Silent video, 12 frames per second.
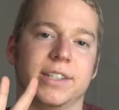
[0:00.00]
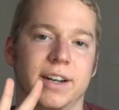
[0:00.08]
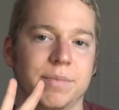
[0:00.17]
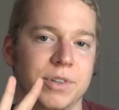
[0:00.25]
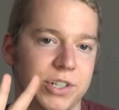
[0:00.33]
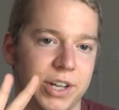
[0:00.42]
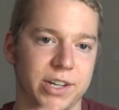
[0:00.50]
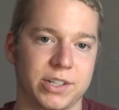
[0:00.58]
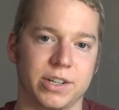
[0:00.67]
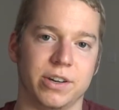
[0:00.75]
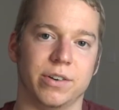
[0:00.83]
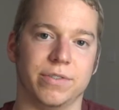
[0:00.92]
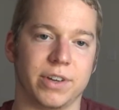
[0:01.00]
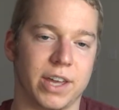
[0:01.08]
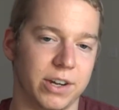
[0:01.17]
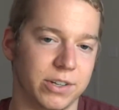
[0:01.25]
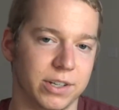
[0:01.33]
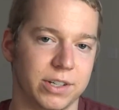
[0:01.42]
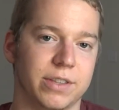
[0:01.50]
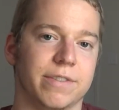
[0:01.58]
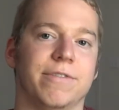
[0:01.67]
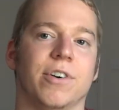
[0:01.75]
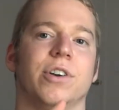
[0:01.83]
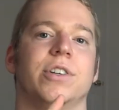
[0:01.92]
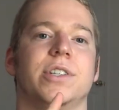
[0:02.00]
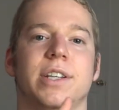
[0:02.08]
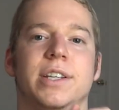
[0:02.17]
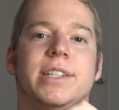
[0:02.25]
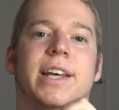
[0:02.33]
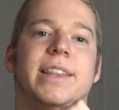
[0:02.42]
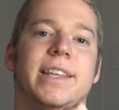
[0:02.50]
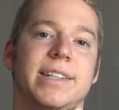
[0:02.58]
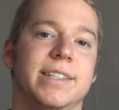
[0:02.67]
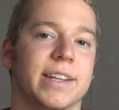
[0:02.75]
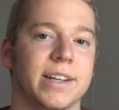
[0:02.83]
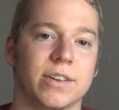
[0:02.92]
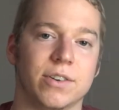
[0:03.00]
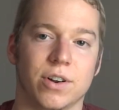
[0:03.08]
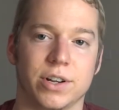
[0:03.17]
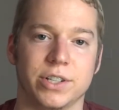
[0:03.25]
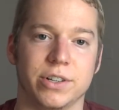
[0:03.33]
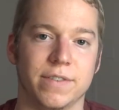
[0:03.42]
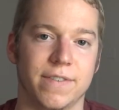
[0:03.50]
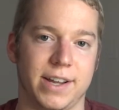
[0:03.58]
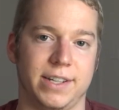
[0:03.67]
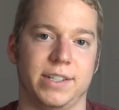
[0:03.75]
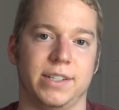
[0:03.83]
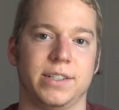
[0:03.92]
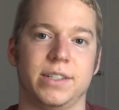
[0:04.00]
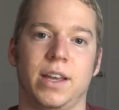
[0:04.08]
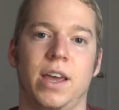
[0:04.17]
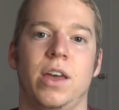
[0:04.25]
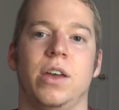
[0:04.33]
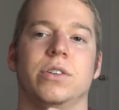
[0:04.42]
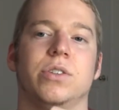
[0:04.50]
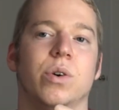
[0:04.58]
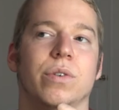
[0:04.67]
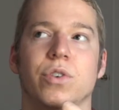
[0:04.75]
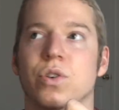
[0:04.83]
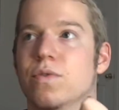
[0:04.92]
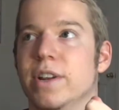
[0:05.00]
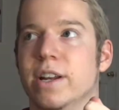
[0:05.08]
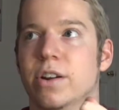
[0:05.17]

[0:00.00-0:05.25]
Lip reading: that have been changed in notifications. The first is that they sync across your devices. So if you read a